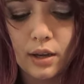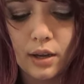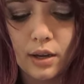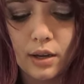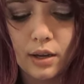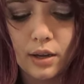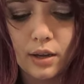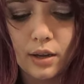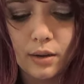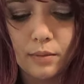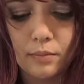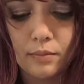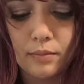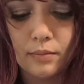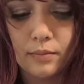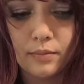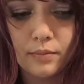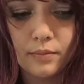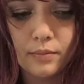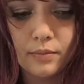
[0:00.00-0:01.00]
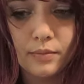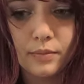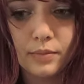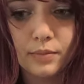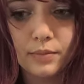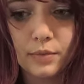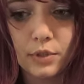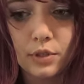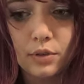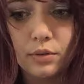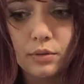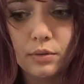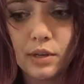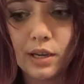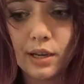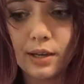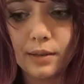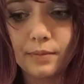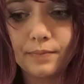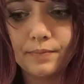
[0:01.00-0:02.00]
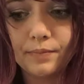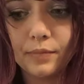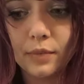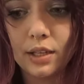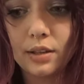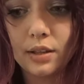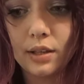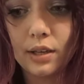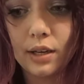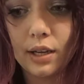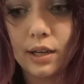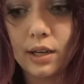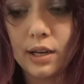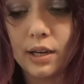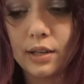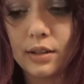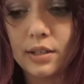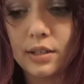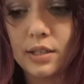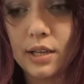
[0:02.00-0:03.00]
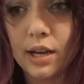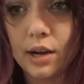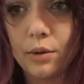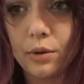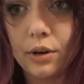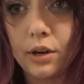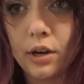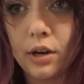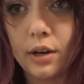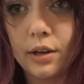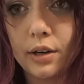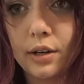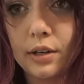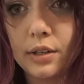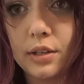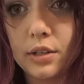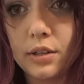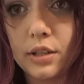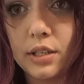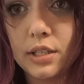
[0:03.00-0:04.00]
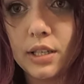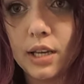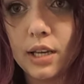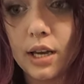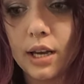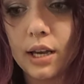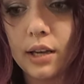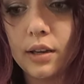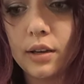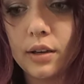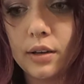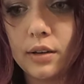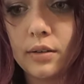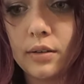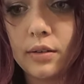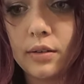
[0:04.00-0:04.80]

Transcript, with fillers: uh, so yeah, and then I got the Tower card under the deck,